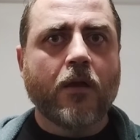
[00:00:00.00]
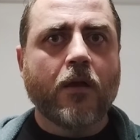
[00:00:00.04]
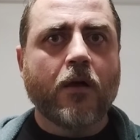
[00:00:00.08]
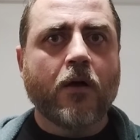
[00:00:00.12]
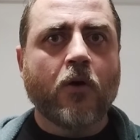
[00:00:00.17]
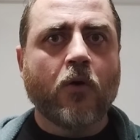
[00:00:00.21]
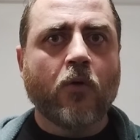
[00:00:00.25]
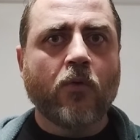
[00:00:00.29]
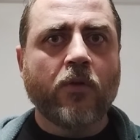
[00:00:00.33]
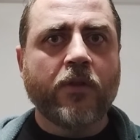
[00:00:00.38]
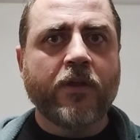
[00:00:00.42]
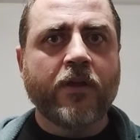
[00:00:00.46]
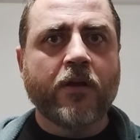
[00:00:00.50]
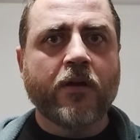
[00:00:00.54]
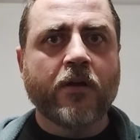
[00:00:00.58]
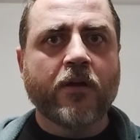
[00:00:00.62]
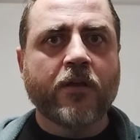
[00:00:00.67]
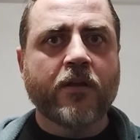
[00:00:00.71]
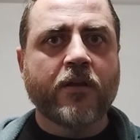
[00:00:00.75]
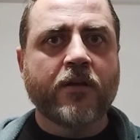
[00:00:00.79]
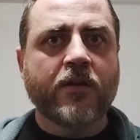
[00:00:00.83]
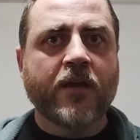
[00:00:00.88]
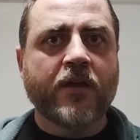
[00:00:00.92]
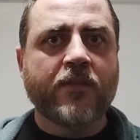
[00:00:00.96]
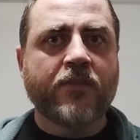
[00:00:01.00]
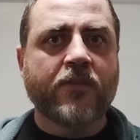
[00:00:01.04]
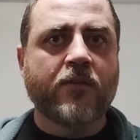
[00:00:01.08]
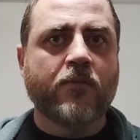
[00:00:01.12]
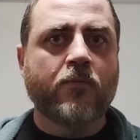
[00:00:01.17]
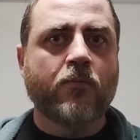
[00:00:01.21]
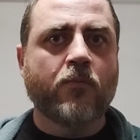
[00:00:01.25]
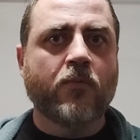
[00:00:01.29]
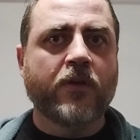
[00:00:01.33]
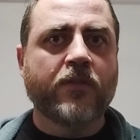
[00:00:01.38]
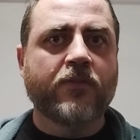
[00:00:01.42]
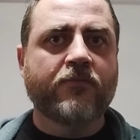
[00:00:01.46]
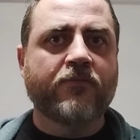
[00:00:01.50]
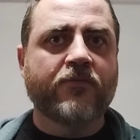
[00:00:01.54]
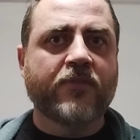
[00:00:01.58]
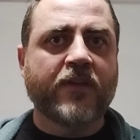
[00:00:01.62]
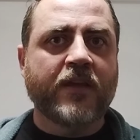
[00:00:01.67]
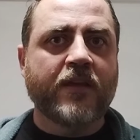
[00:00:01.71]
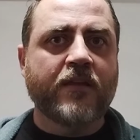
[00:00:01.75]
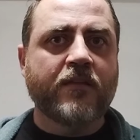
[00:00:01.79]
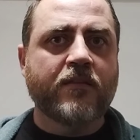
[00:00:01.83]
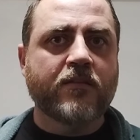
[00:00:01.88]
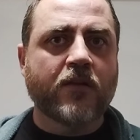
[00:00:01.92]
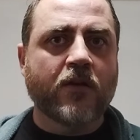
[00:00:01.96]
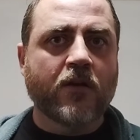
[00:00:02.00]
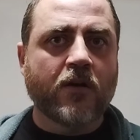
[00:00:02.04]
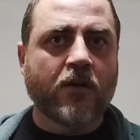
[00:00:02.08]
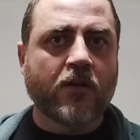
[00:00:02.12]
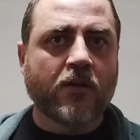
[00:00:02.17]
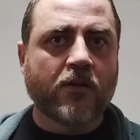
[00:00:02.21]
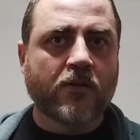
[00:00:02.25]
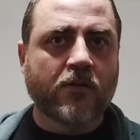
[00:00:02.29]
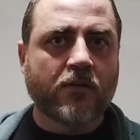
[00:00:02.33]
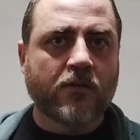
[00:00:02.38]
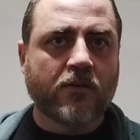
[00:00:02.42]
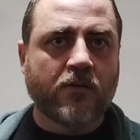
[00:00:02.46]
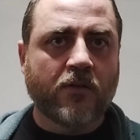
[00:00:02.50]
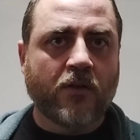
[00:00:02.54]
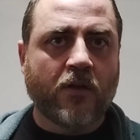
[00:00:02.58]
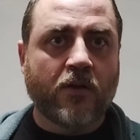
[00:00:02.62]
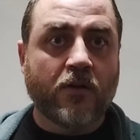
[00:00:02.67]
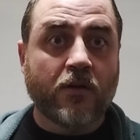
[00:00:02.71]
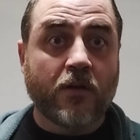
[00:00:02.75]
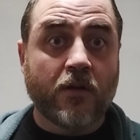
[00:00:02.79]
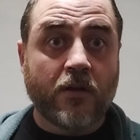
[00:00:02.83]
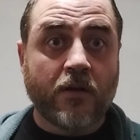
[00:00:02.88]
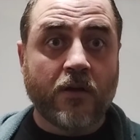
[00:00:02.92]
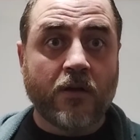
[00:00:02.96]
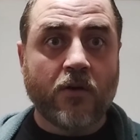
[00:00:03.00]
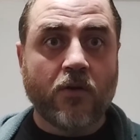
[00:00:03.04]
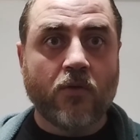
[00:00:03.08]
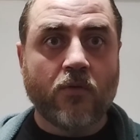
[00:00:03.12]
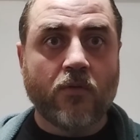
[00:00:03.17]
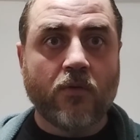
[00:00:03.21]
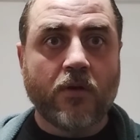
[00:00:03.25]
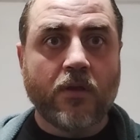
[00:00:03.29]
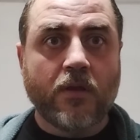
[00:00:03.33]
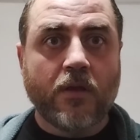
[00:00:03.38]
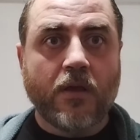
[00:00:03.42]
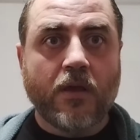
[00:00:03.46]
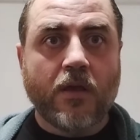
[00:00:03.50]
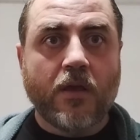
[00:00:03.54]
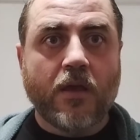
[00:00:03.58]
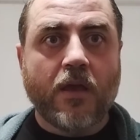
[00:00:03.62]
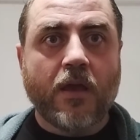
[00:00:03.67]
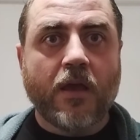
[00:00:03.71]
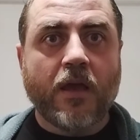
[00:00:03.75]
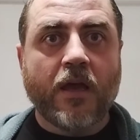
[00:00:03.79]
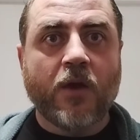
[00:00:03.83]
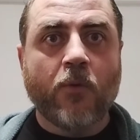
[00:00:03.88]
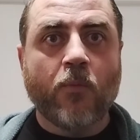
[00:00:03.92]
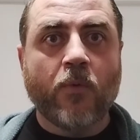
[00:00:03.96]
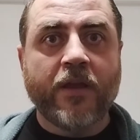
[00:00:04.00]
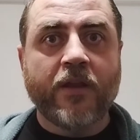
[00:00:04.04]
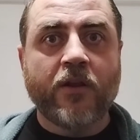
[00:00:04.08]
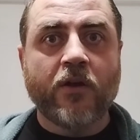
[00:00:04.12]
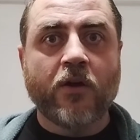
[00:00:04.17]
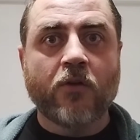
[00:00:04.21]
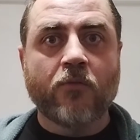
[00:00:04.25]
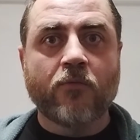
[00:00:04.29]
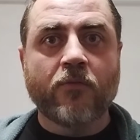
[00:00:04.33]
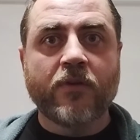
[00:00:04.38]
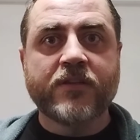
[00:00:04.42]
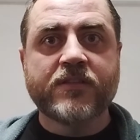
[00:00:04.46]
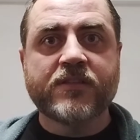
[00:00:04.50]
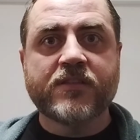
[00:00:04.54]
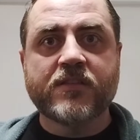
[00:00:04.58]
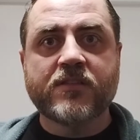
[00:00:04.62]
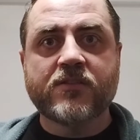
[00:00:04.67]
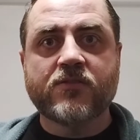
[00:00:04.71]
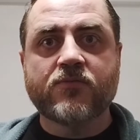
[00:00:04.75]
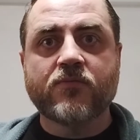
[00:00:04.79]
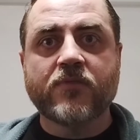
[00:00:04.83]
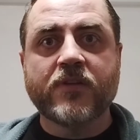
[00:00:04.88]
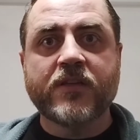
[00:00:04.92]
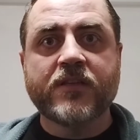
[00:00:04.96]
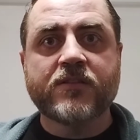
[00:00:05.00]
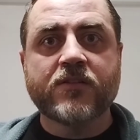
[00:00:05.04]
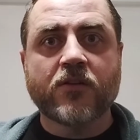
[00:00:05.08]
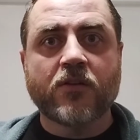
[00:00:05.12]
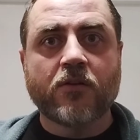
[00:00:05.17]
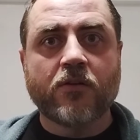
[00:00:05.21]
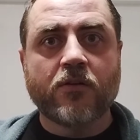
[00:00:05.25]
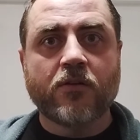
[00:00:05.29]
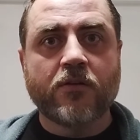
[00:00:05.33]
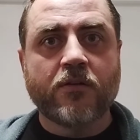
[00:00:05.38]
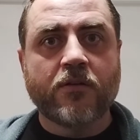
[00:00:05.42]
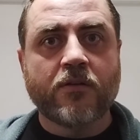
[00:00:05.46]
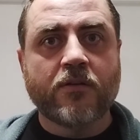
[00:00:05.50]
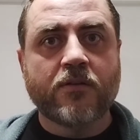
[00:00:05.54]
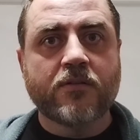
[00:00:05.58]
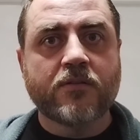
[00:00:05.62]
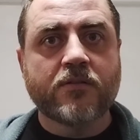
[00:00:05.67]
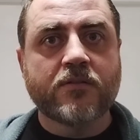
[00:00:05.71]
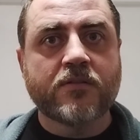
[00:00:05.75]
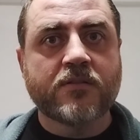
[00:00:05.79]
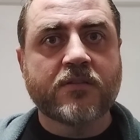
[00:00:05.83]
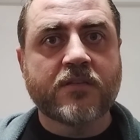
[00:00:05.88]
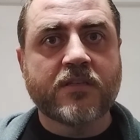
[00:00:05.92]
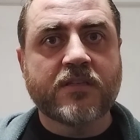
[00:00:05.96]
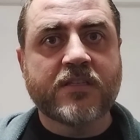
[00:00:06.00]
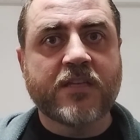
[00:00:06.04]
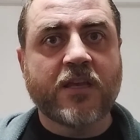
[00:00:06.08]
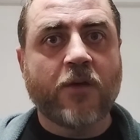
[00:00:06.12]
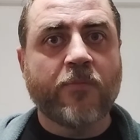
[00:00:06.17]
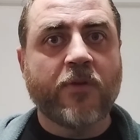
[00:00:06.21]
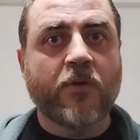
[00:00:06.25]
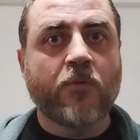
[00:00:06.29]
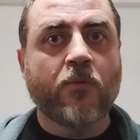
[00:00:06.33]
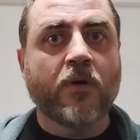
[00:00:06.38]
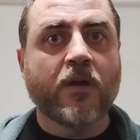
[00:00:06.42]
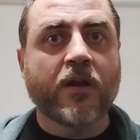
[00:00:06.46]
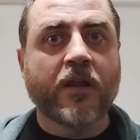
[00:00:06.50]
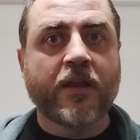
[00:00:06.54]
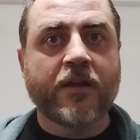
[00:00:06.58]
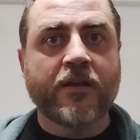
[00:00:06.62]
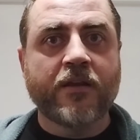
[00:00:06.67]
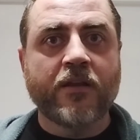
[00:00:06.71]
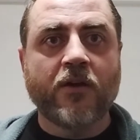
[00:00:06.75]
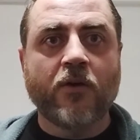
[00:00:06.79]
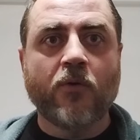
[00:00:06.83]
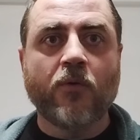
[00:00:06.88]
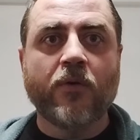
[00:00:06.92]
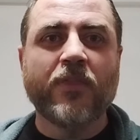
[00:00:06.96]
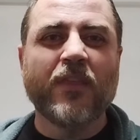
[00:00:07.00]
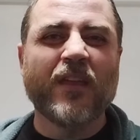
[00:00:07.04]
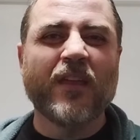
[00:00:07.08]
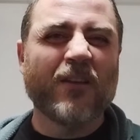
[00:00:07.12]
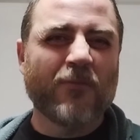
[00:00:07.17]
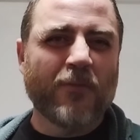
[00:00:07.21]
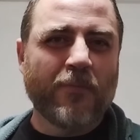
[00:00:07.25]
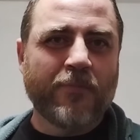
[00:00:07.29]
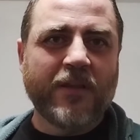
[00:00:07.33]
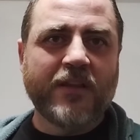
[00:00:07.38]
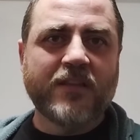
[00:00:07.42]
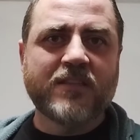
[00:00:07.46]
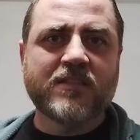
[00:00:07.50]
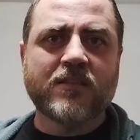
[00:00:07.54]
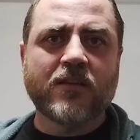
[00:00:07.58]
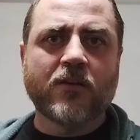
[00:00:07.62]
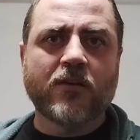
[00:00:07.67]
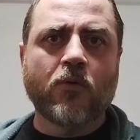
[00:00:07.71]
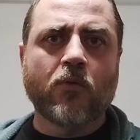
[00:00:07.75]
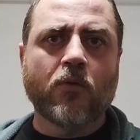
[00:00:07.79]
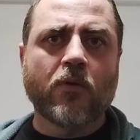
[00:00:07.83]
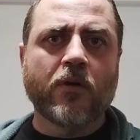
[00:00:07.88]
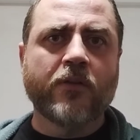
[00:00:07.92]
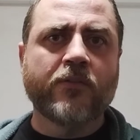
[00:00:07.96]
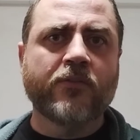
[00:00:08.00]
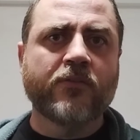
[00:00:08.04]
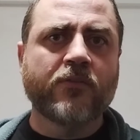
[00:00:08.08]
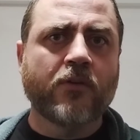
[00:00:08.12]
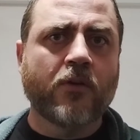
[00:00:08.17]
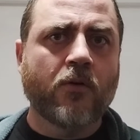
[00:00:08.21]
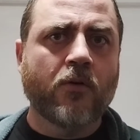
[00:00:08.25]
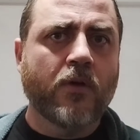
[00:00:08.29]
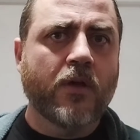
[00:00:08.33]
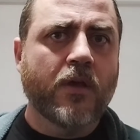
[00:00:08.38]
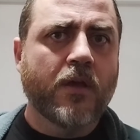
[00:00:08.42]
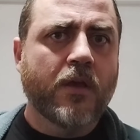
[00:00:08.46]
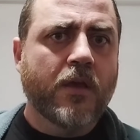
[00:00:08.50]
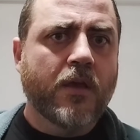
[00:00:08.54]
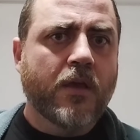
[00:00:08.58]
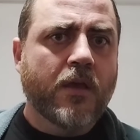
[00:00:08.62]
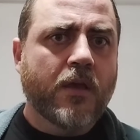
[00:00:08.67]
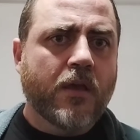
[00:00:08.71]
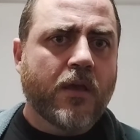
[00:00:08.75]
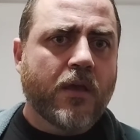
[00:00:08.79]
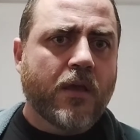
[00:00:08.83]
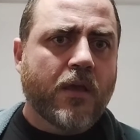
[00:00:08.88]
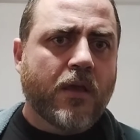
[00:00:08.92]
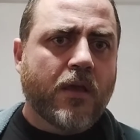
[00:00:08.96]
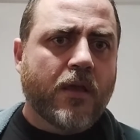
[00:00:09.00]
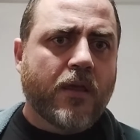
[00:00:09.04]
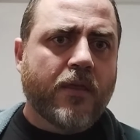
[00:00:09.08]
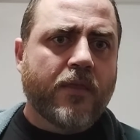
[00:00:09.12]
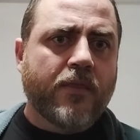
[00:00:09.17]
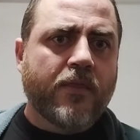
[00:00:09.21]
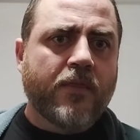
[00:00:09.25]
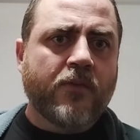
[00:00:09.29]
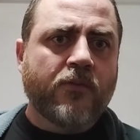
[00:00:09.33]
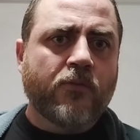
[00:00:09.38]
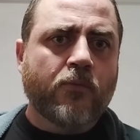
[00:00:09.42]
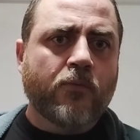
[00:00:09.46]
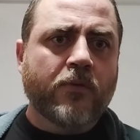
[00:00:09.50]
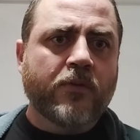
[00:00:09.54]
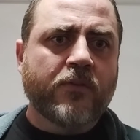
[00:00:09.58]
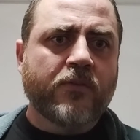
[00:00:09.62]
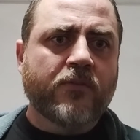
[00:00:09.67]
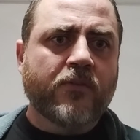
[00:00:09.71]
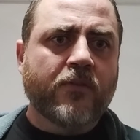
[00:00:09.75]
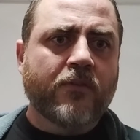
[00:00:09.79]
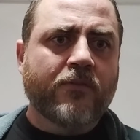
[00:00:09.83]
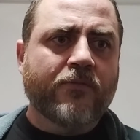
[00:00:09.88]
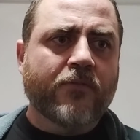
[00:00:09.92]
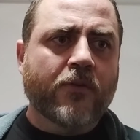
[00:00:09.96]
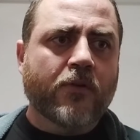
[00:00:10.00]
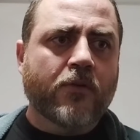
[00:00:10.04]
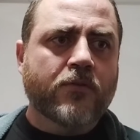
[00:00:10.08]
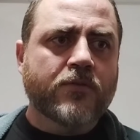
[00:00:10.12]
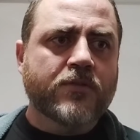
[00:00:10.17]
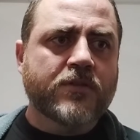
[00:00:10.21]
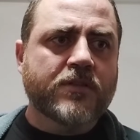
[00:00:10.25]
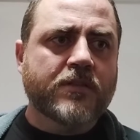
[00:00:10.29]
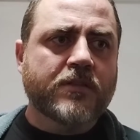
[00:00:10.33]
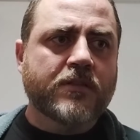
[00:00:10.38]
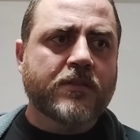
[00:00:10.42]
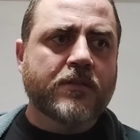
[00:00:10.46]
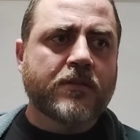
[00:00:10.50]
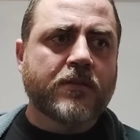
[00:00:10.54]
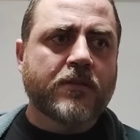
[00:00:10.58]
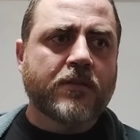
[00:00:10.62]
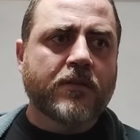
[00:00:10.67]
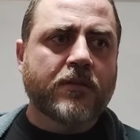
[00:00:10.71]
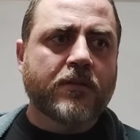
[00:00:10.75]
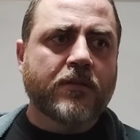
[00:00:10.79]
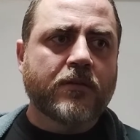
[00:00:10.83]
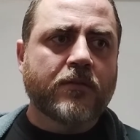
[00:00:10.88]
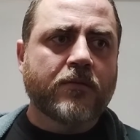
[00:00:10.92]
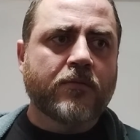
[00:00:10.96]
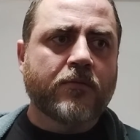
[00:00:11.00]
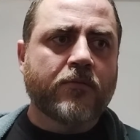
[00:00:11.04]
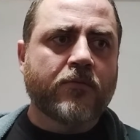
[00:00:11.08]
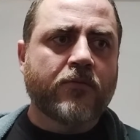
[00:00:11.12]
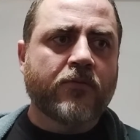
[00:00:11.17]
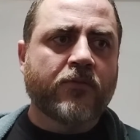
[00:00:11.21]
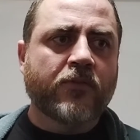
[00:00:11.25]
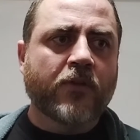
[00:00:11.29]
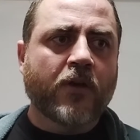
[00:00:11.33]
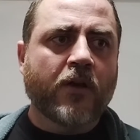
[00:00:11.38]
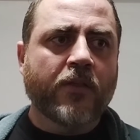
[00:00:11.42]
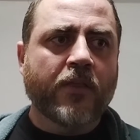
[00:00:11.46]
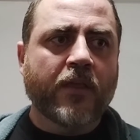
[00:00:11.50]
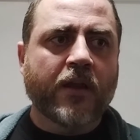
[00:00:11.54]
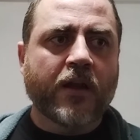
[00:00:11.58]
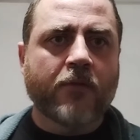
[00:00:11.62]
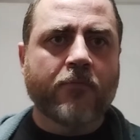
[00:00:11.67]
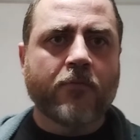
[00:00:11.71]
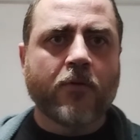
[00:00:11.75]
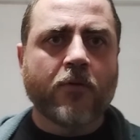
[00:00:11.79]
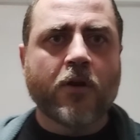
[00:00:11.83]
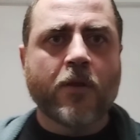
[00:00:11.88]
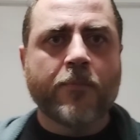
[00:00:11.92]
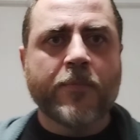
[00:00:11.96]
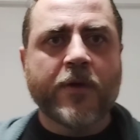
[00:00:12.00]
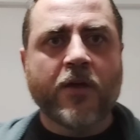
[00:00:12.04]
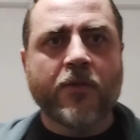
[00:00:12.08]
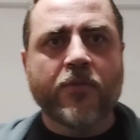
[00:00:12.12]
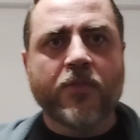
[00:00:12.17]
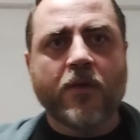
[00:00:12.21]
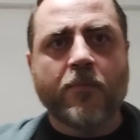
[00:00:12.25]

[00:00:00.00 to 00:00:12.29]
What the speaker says: Holding on to nothing with faith gone long ago, I wait on reason's return to tell me what I know, and then it repeats the chorus. So this was the first song that I wrote about